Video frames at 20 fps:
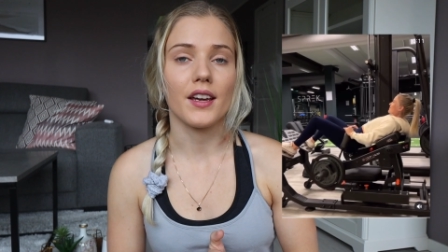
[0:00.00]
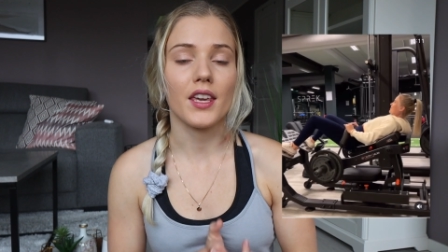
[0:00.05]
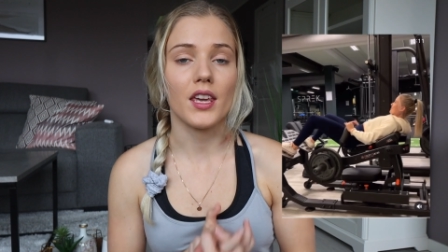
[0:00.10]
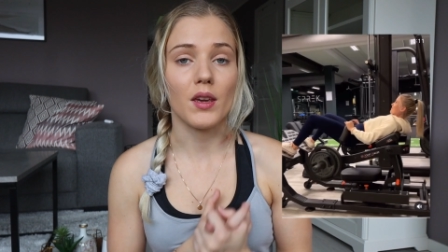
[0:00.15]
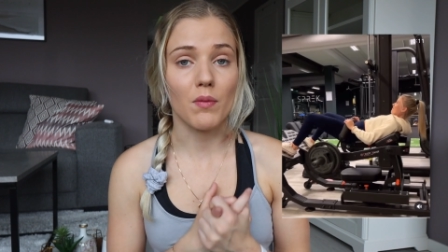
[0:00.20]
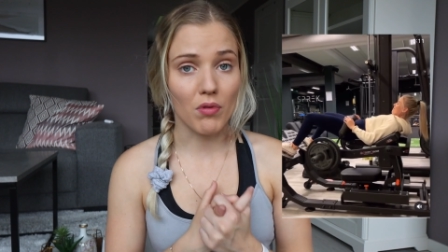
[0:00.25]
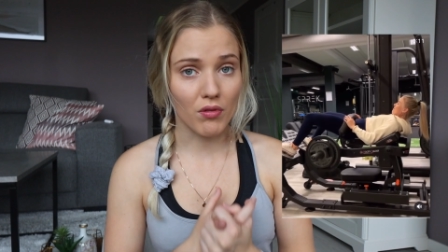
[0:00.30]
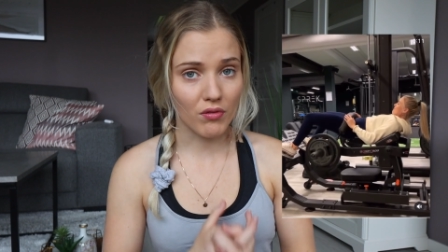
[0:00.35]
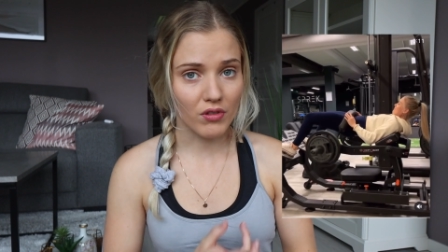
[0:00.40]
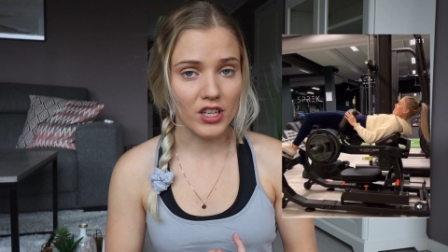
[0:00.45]

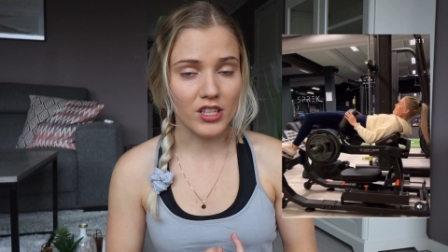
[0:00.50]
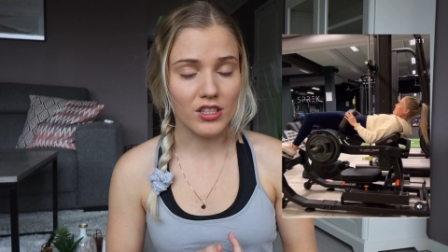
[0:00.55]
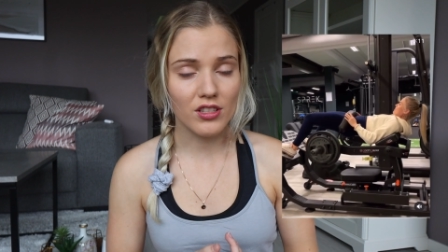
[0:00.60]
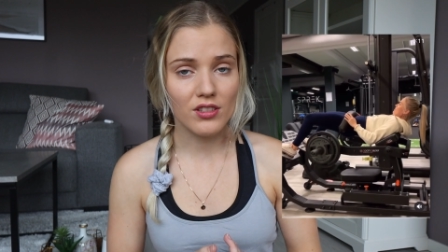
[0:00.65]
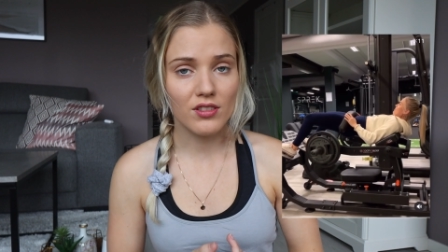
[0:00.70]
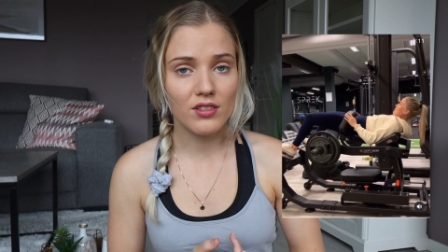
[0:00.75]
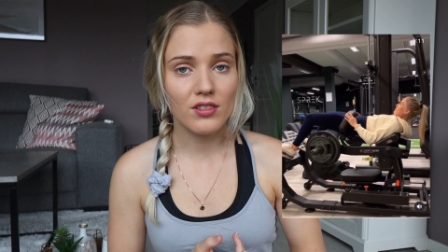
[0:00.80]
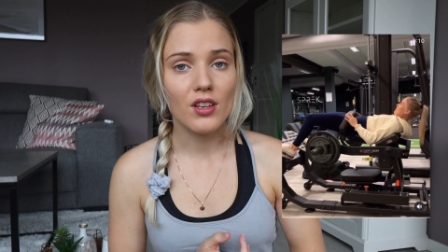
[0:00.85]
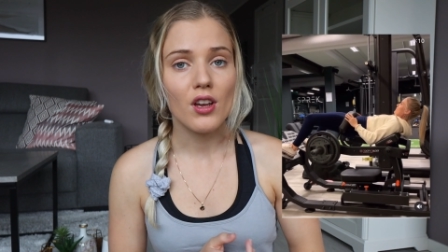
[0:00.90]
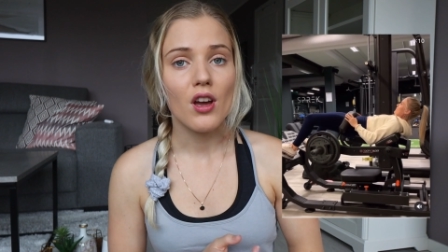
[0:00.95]
hip
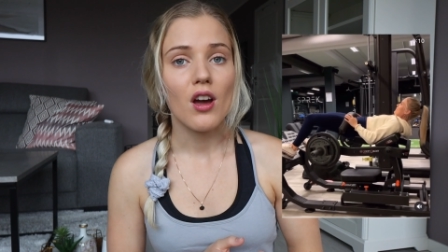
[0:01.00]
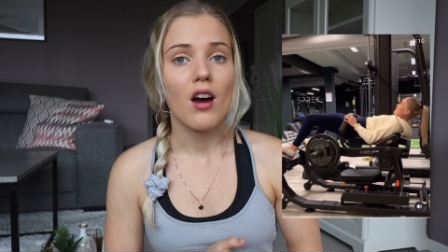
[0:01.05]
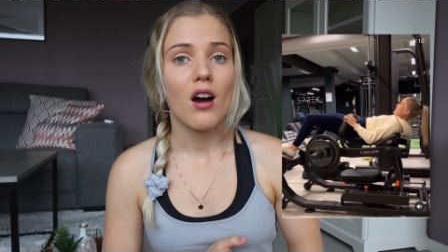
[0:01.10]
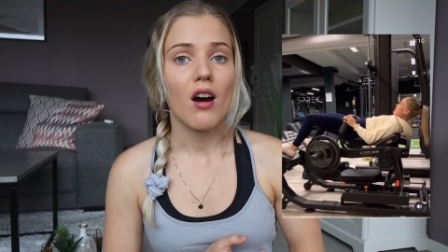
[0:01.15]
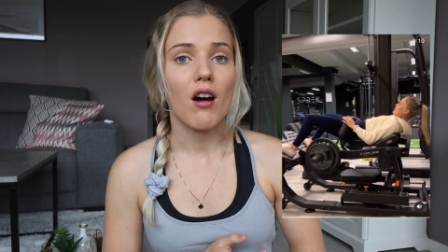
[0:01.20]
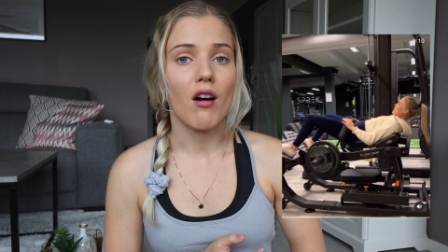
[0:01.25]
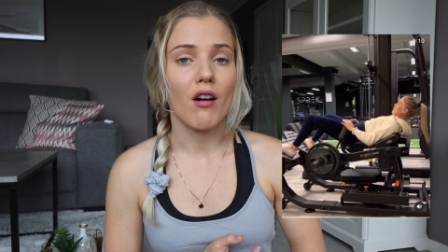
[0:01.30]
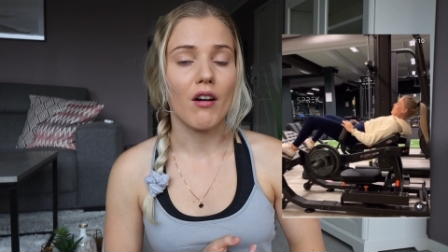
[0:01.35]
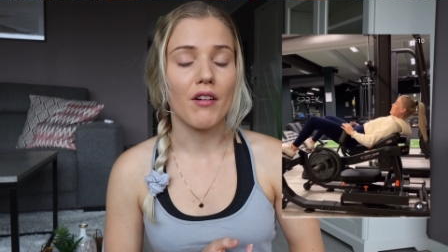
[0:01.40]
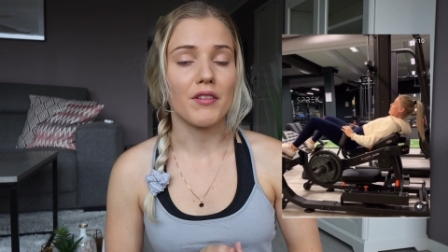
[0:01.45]
thrusts
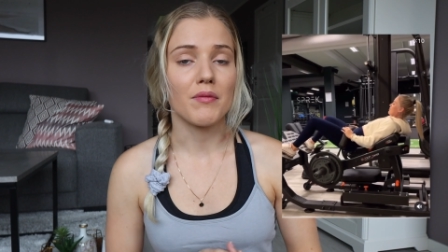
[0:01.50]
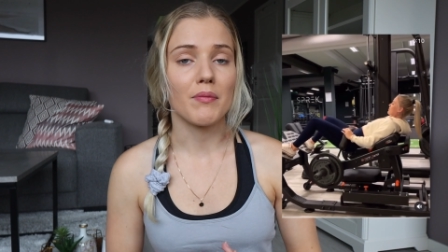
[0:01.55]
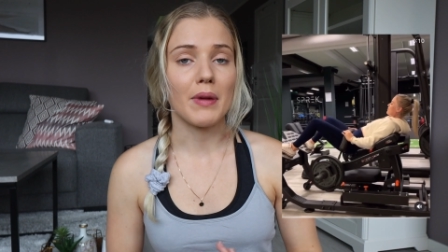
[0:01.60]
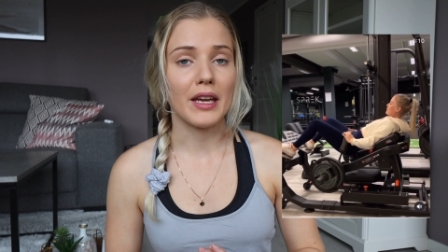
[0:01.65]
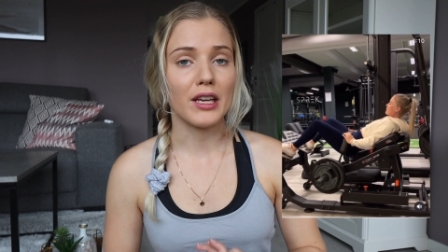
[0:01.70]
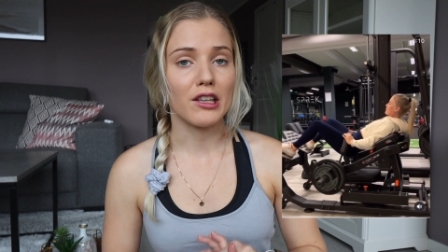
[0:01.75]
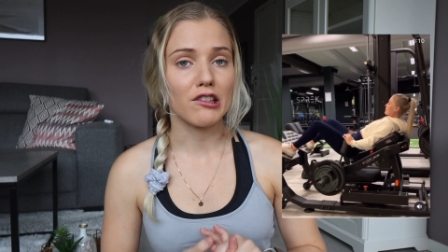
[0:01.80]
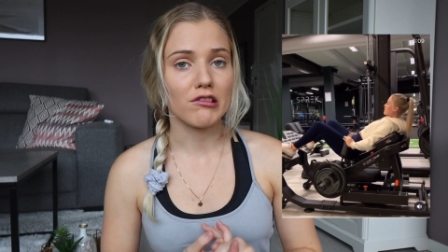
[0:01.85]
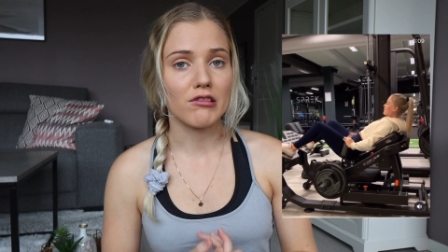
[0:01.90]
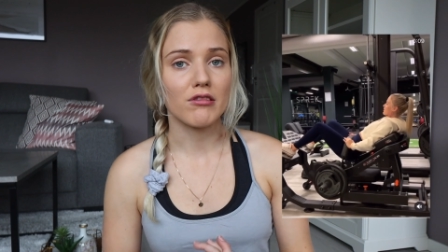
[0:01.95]
on
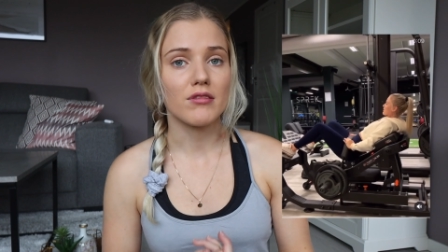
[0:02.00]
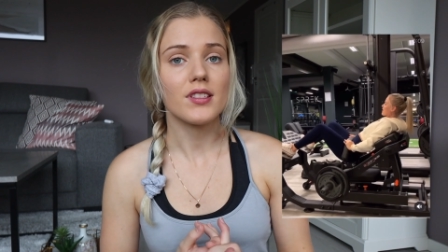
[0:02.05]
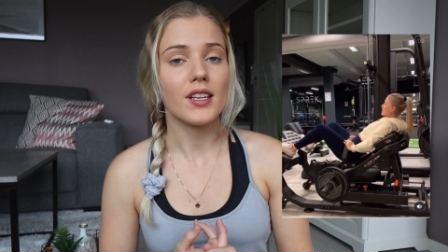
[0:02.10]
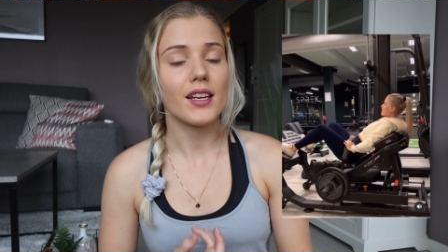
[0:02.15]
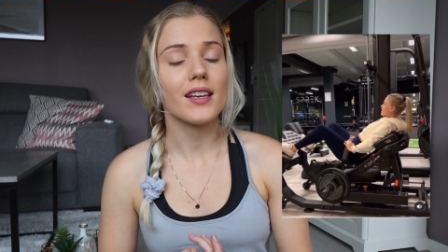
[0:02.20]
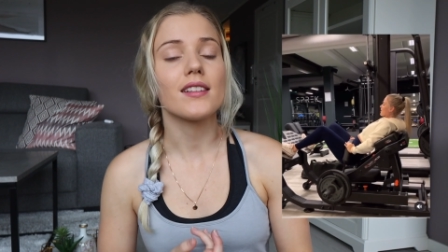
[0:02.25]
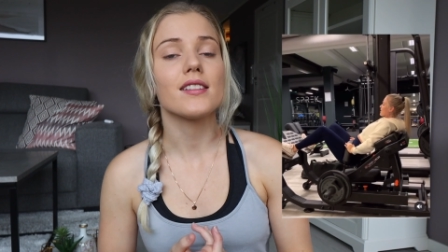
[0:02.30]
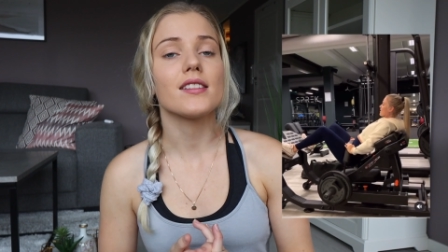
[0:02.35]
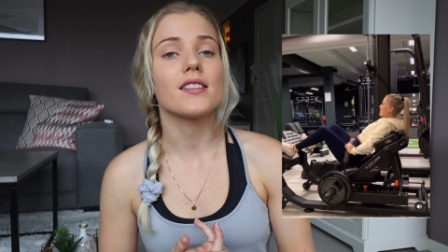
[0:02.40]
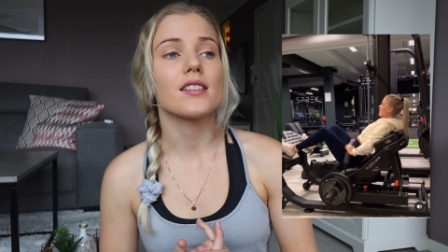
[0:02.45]
my glute
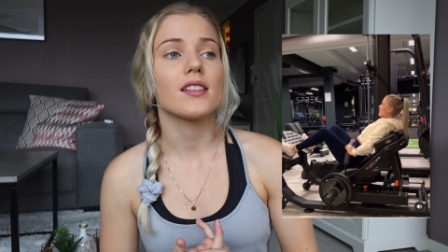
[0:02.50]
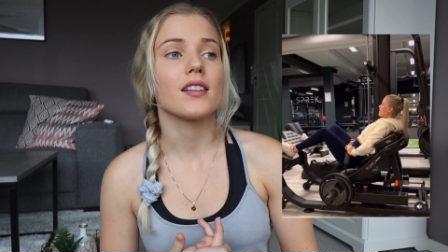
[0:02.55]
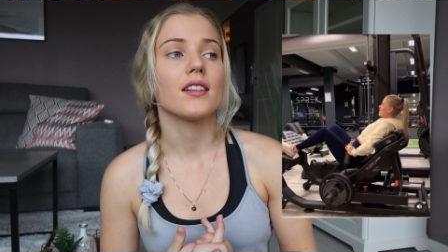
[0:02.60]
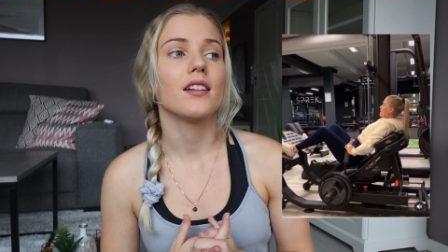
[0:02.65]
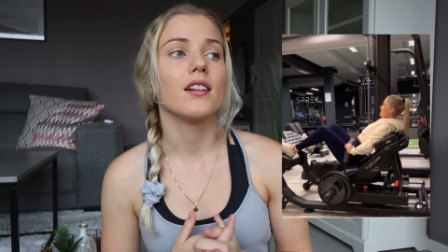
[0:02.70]
days